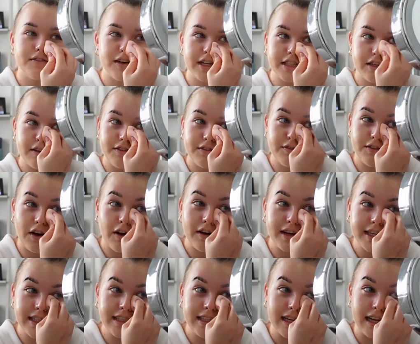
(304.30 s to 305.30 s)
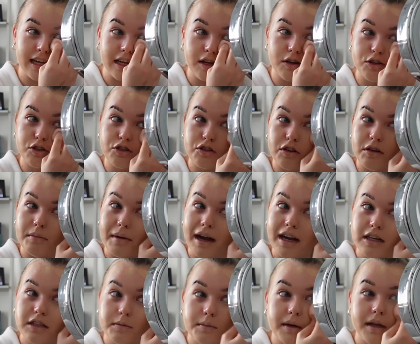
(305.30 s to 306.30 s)
of actually finding your true
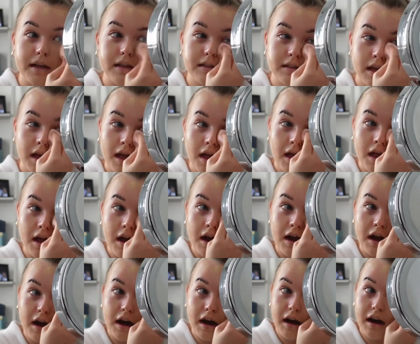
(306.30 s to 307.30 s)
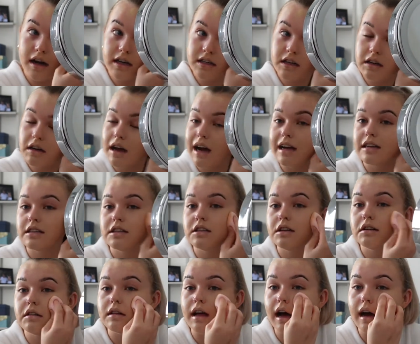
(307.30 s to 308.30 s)
match? Because I don't know how to
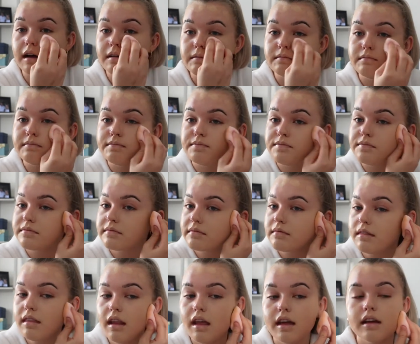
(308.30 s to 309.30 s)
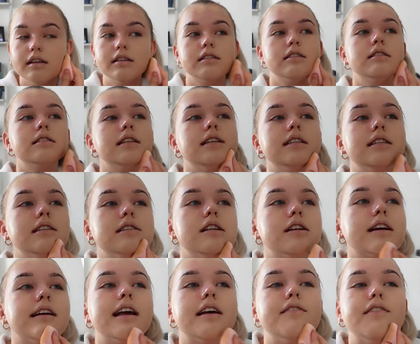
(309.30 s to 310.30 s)
do that. This is
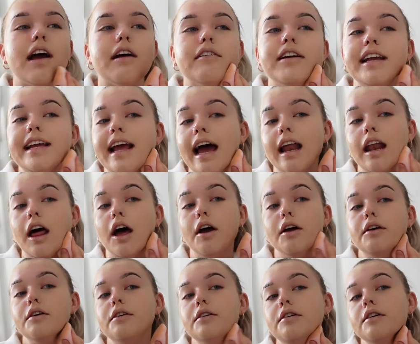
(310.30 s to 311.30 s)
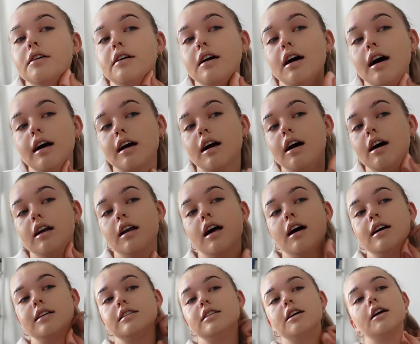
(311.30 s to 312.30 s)
looking very yellow. I can't
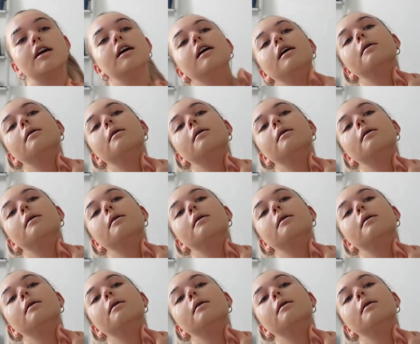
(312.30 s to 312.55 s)
lie to you.